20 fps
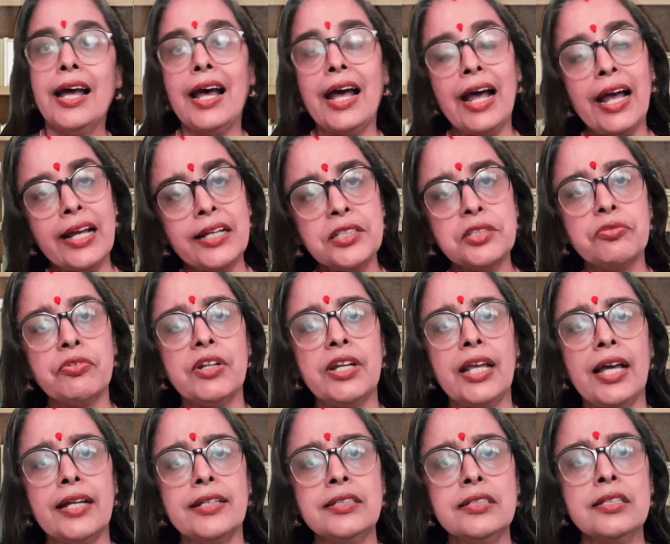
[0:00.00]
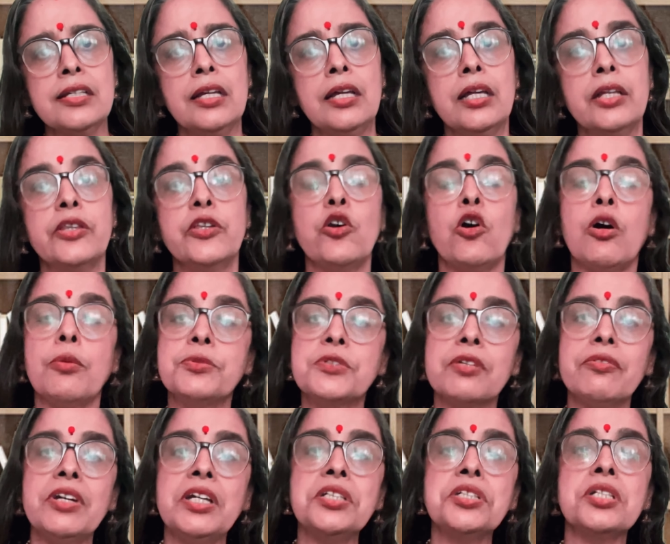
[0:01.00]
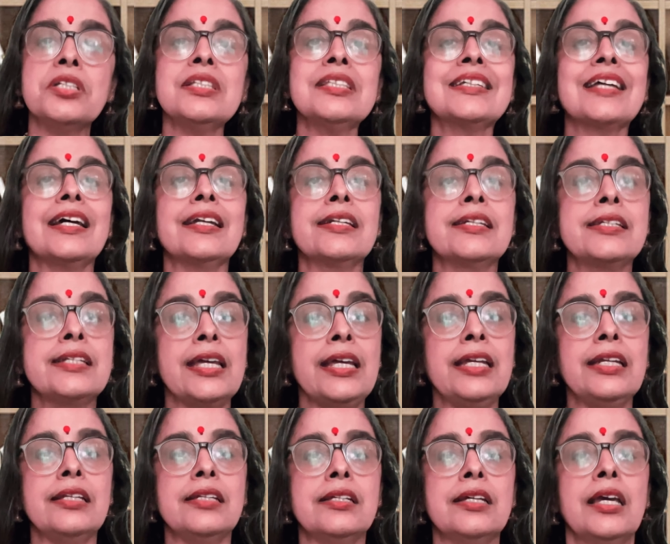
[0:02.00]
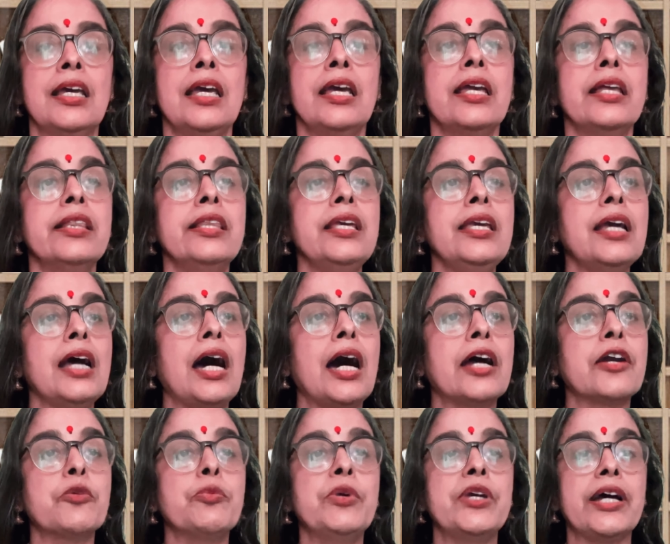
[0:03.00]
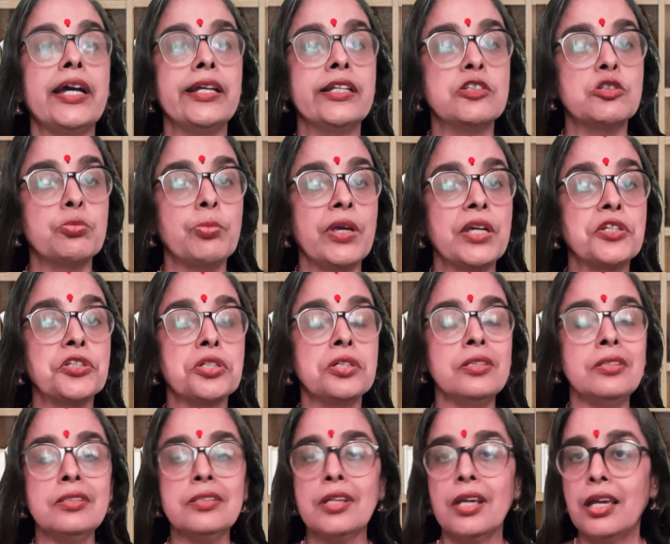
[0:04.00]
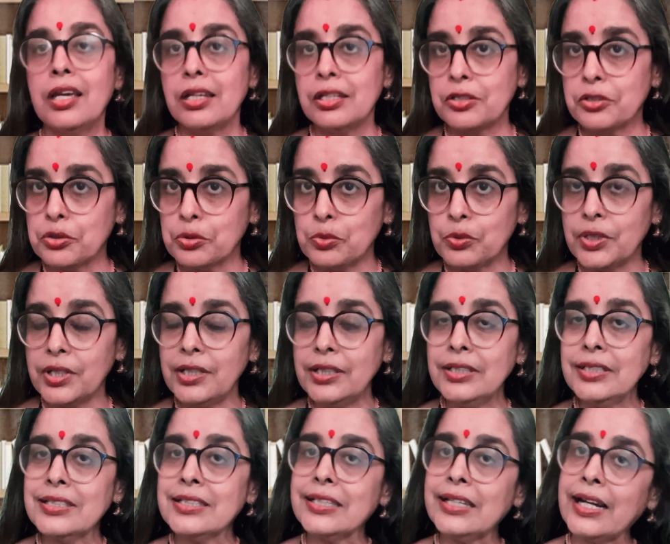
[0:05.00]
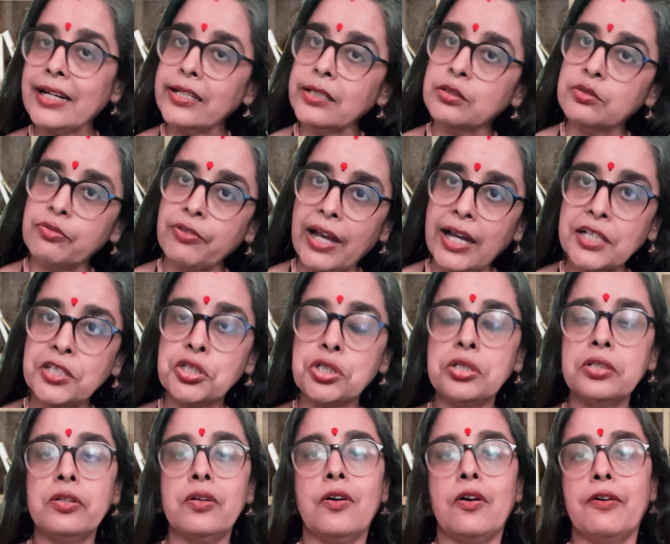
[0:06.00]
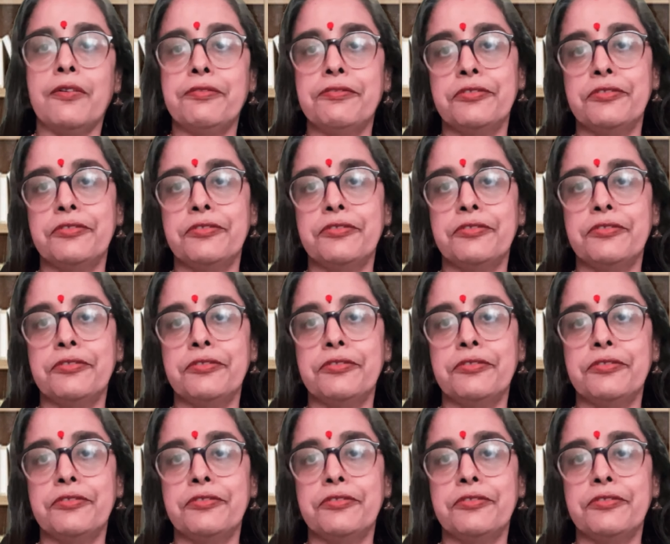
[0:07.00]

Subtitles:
as well as the observations contained in the RBI inspections to the satisfaction of